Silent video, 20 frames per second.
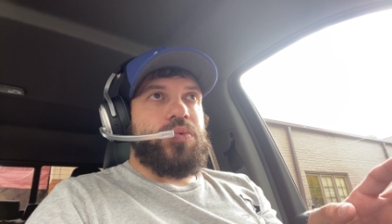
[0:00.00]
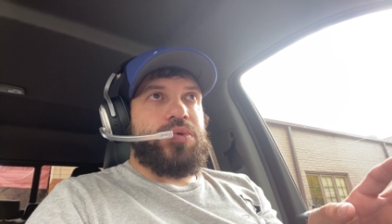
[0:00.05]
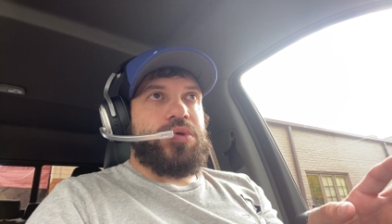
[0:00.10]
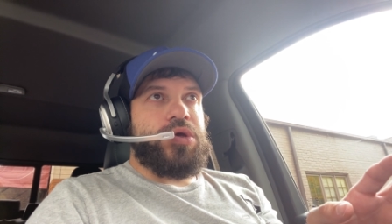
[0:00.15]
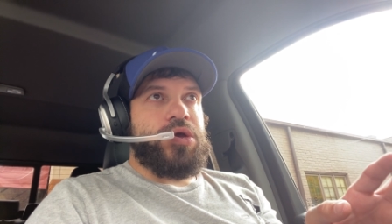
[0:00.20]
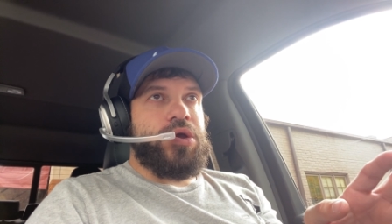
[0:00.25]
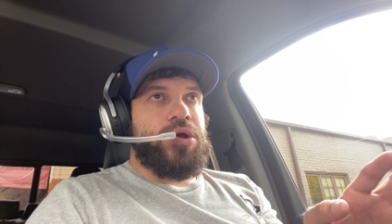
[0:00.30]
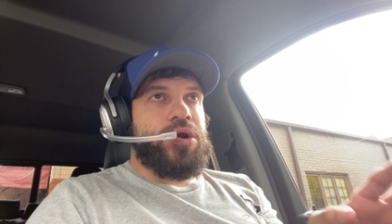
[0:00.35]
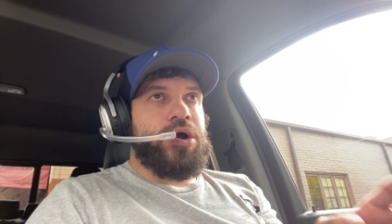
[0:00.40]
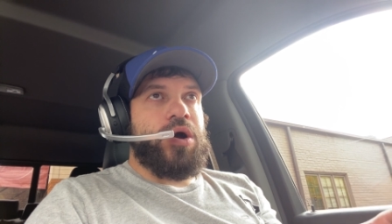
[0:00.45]

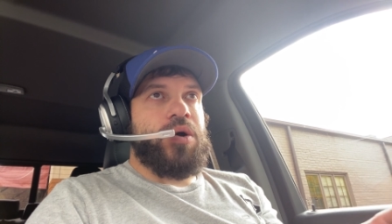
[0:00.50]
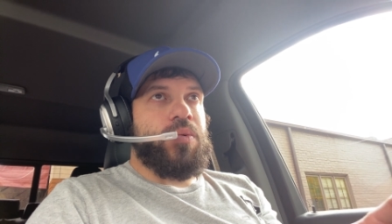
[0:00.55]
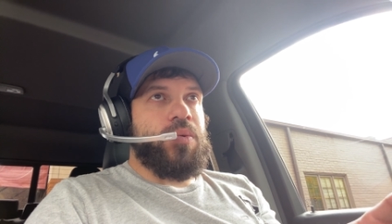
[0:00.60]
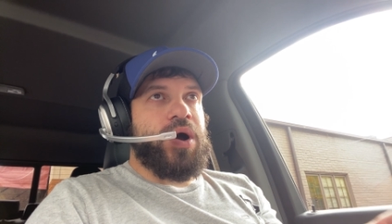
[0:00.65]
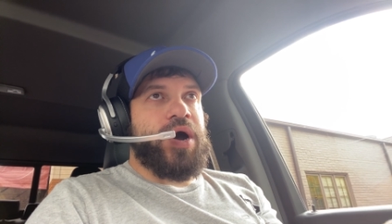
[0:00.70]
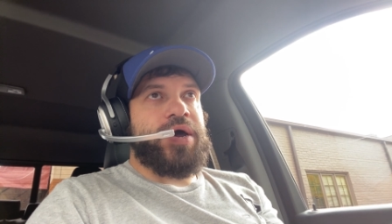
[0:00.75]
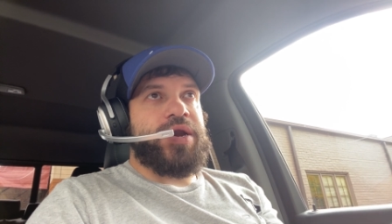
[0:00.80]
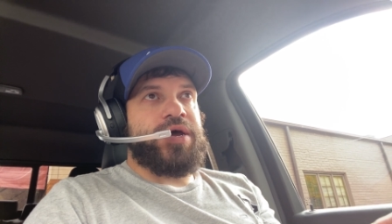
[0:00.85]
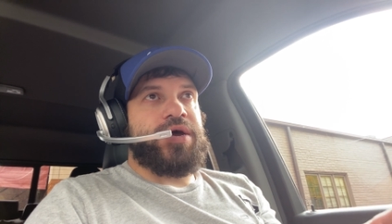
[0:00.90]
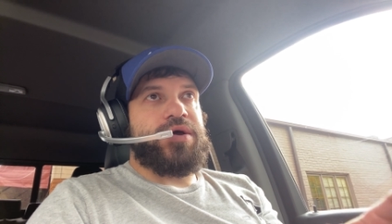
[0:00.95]
you don't
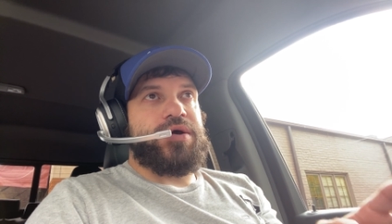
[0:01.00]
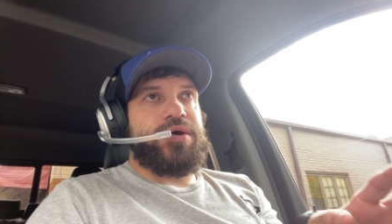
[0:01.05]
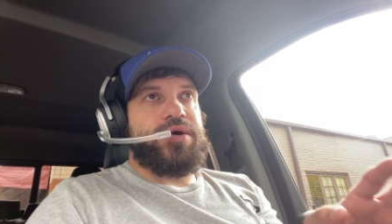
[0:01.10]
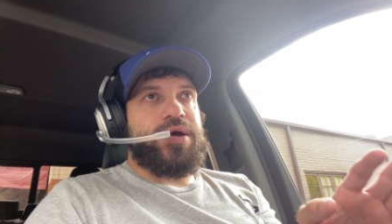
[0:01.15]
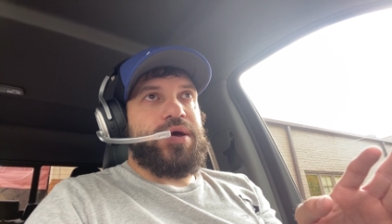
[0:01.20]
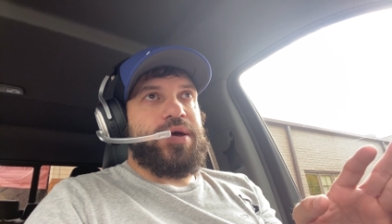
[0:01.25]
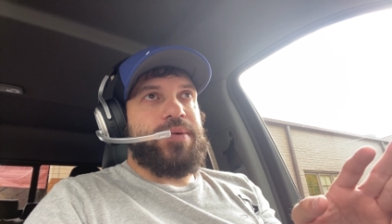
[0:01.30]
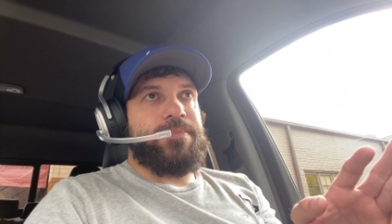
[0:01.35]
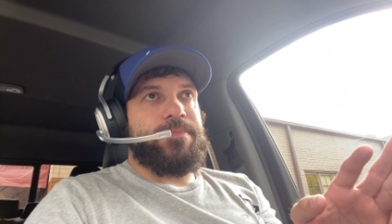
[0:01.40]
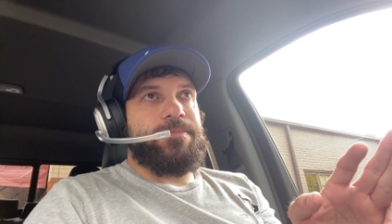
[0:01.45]
want to
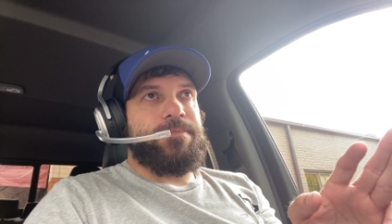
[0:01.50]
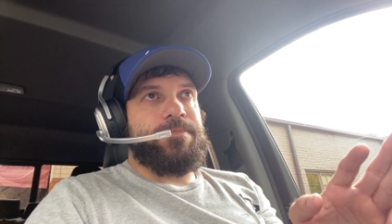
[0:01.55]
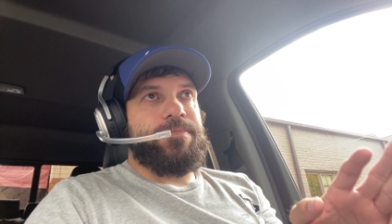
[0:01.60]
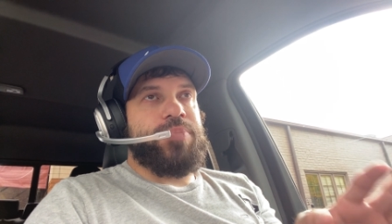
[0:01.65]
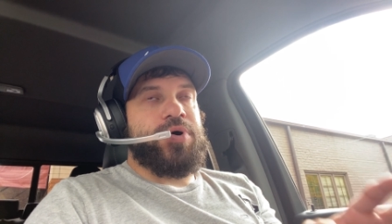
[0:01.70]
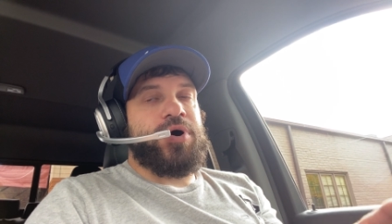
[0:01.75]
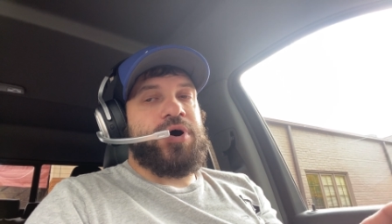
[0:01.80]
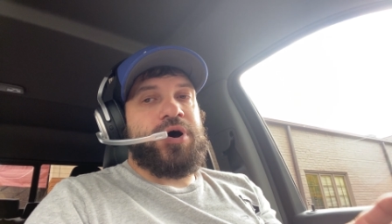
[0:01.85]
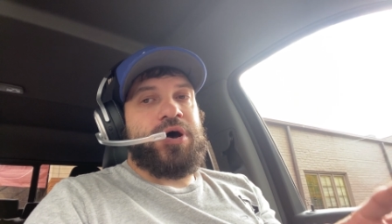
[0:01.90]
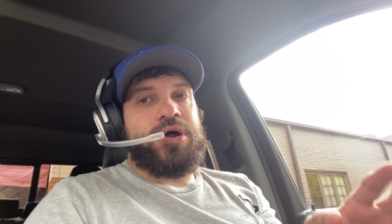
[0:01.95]

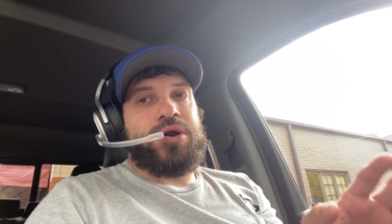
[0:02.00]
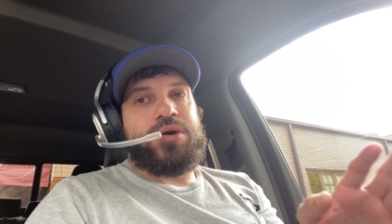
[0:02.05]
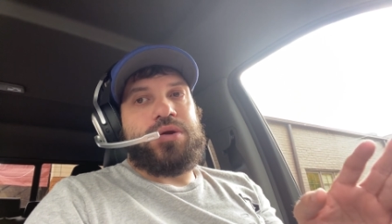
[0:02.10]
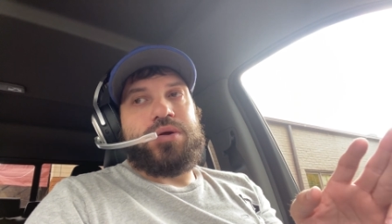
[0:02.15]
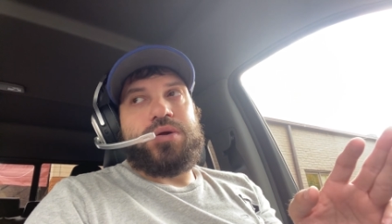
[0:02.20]
put,